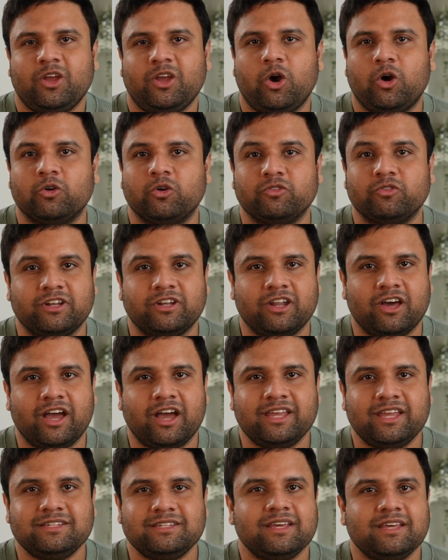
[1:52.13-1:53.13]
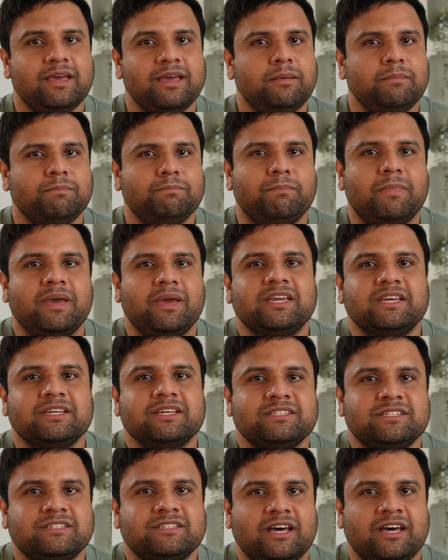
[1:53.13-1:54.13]
Overnight,
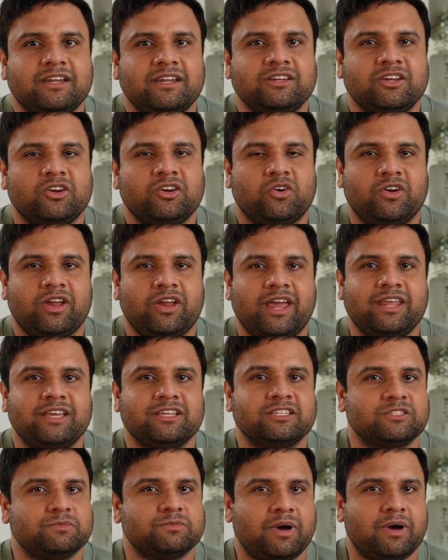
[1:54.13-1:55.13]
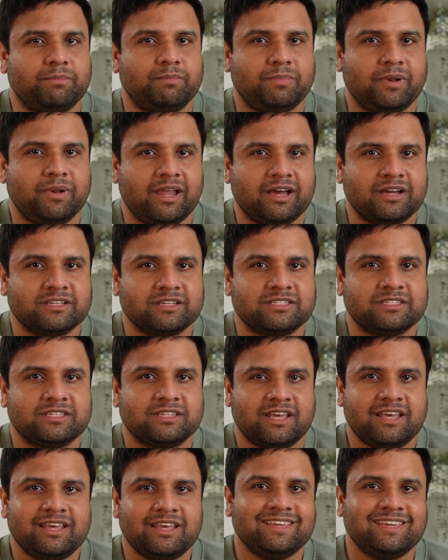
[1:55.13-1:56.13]
makers started creating smart plugs,
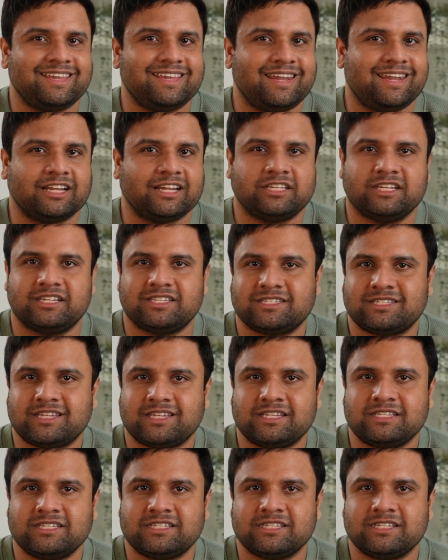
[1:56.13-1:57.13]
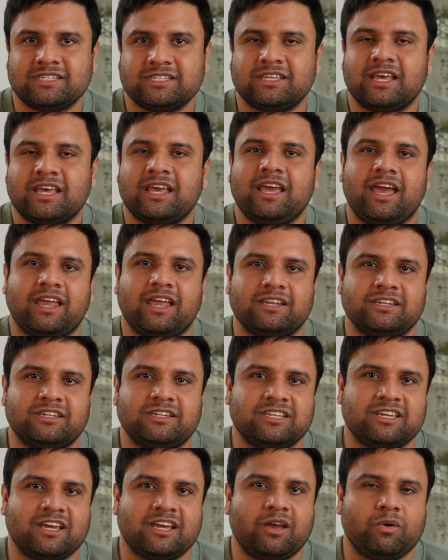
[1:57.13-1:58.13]
connected sensors, and
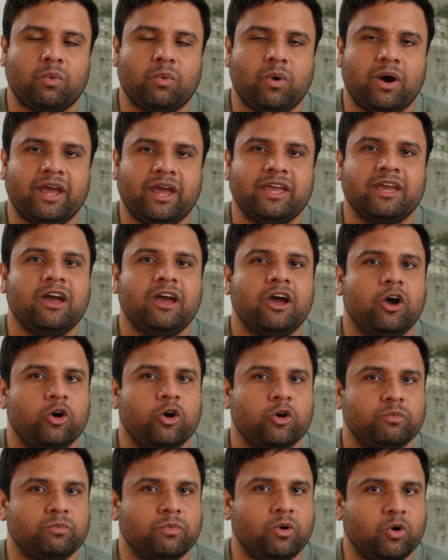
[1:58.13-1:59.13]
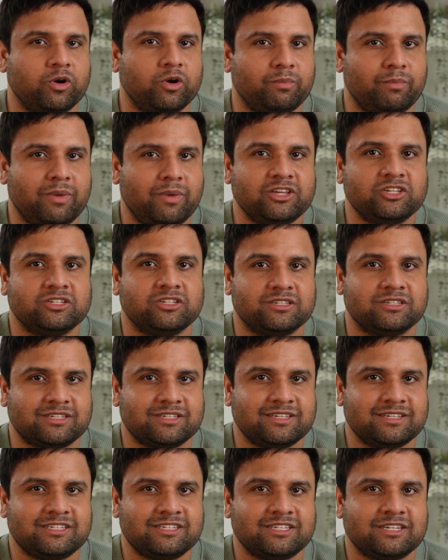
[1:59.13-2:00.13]
D I Y home automation
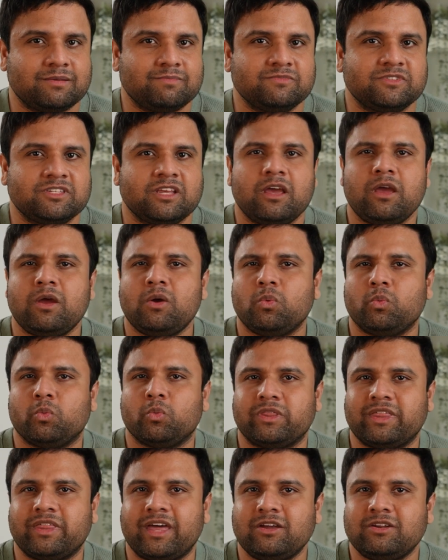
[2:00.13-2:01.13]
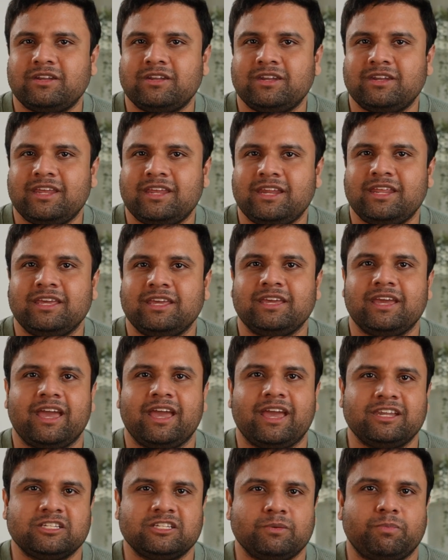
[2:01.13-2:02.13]
systems without needing
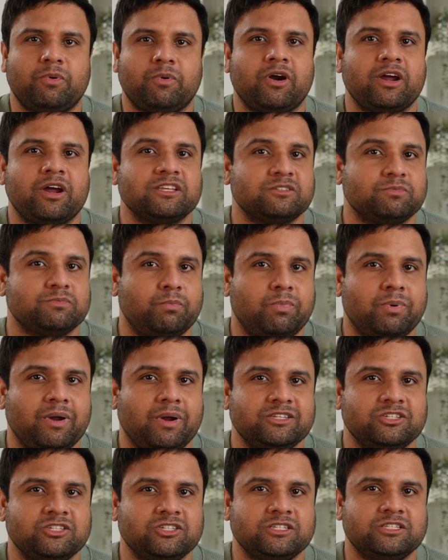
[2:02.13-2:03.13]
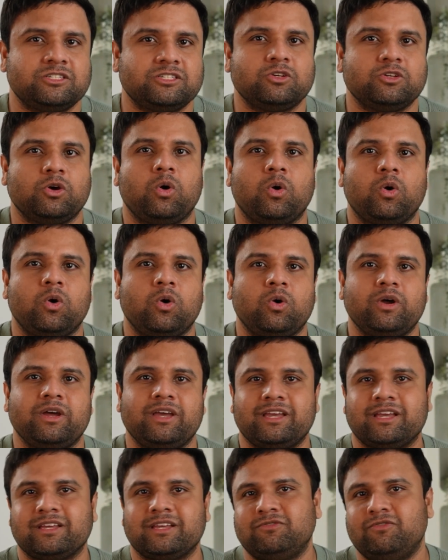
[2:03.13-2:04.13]
enterprise budgets
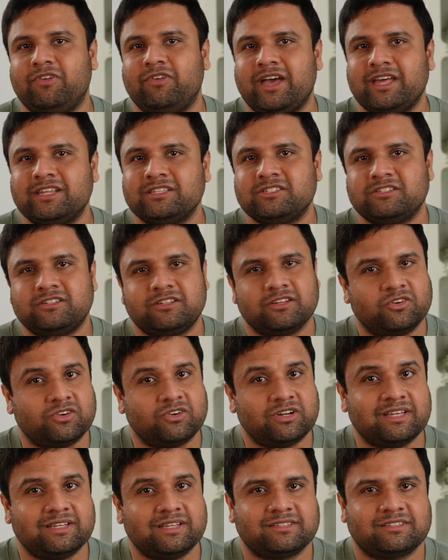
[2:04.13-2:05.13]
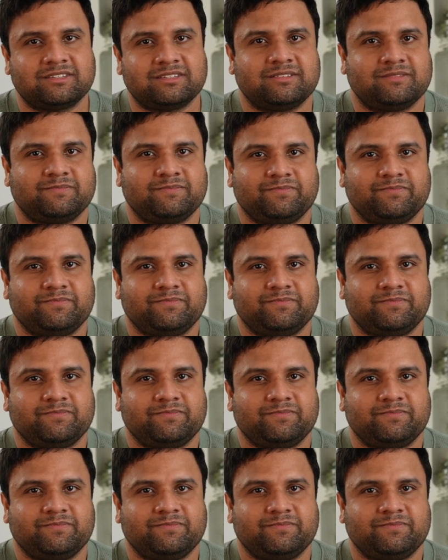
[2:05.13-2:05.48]
or advanced degrees.